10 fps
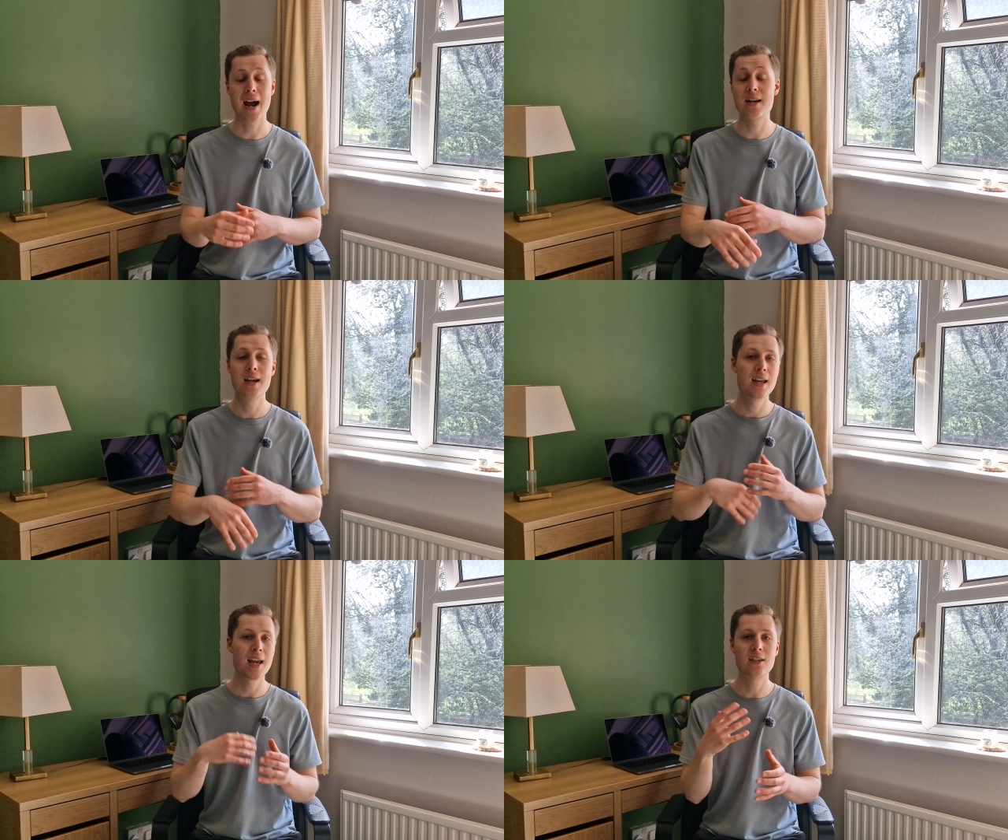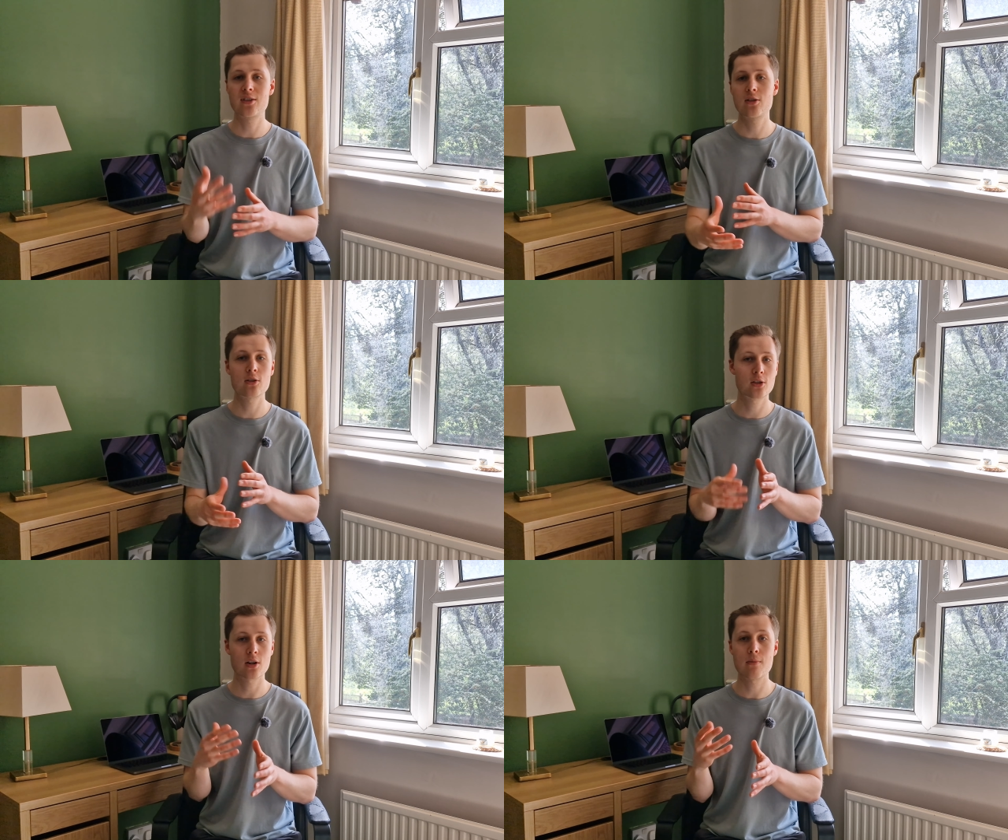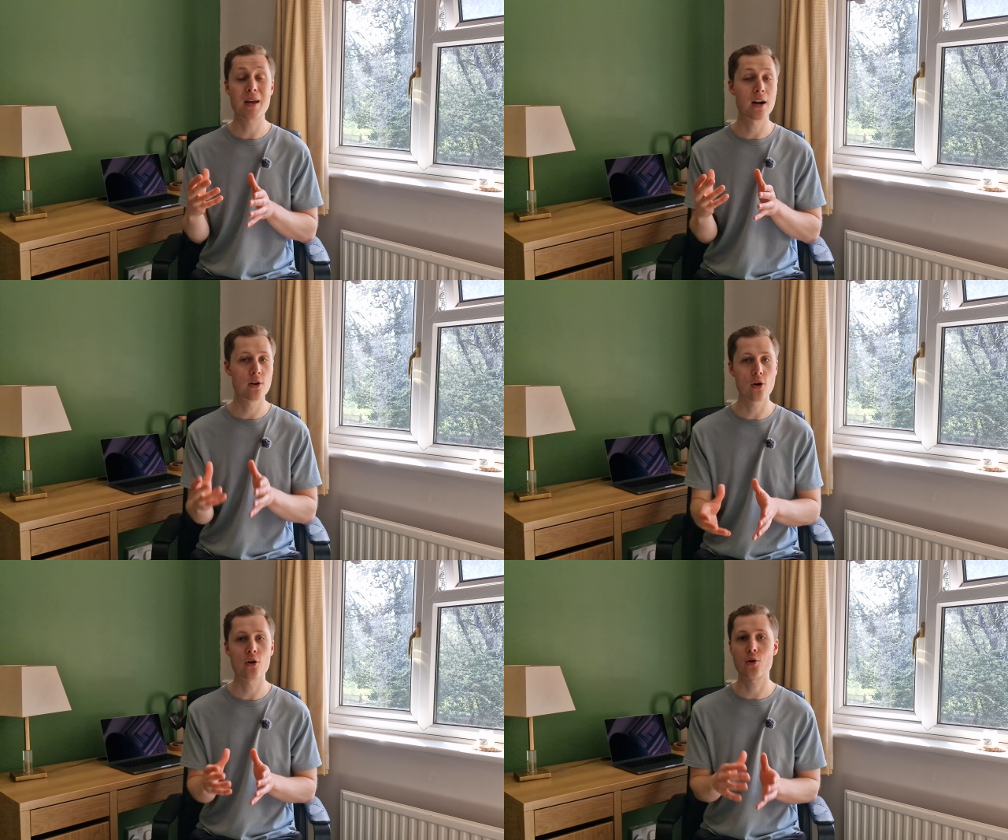and it's just going to be a
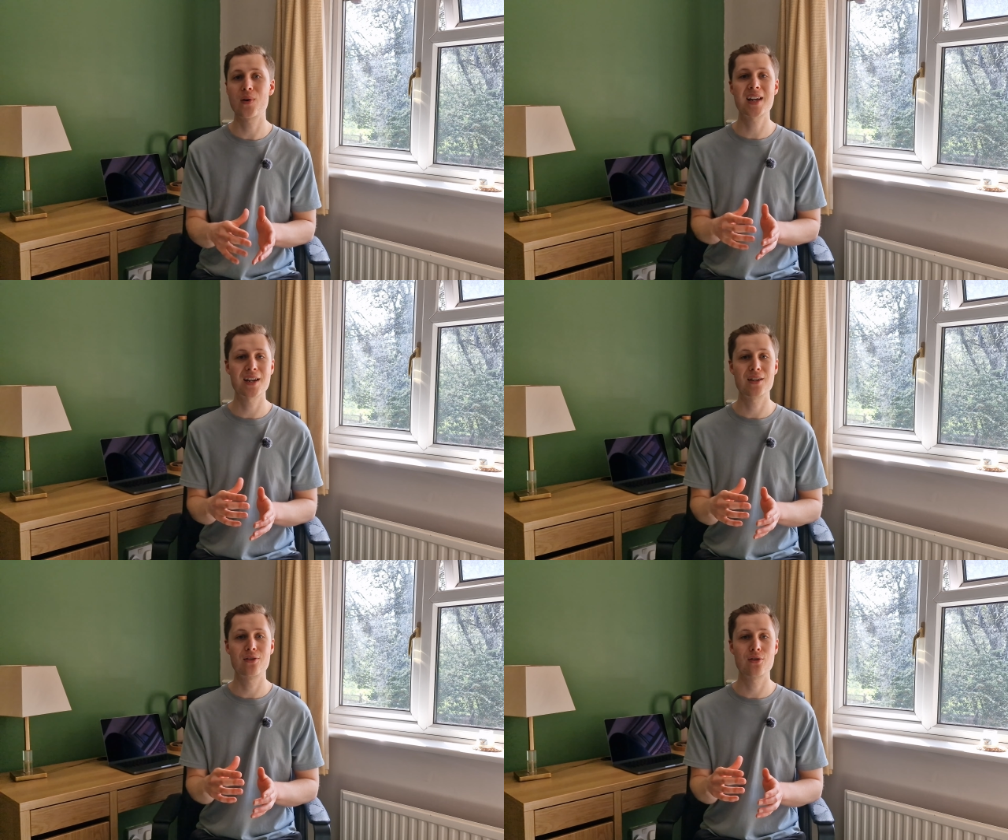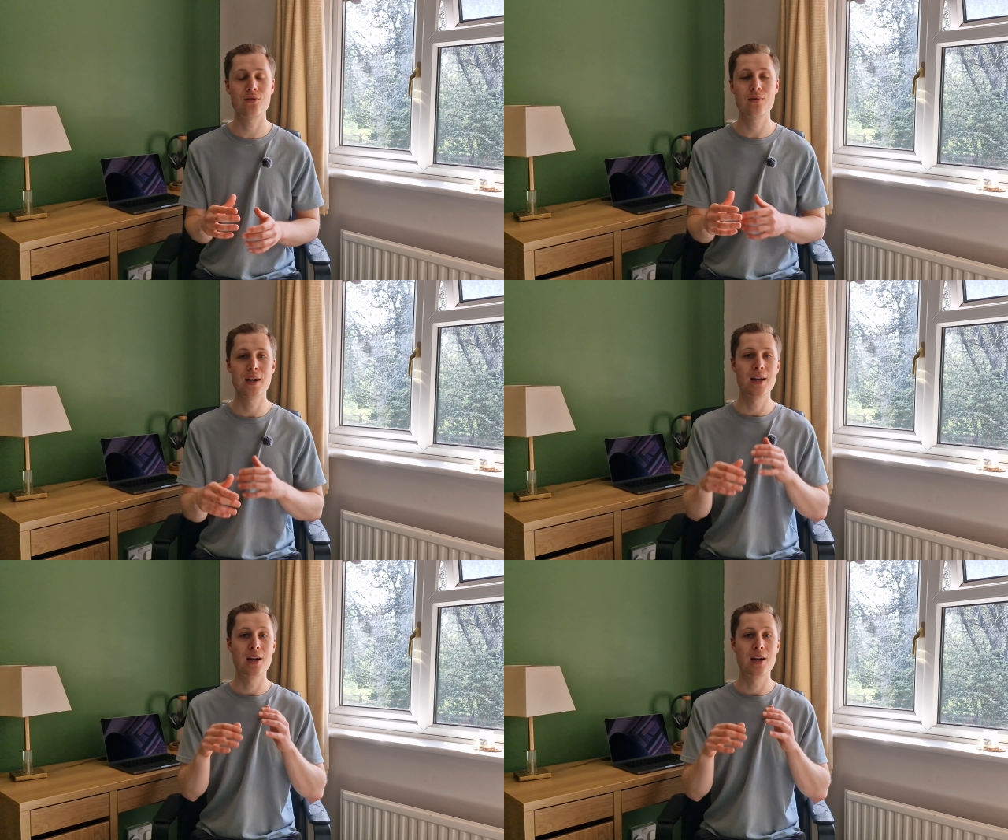lot quicker to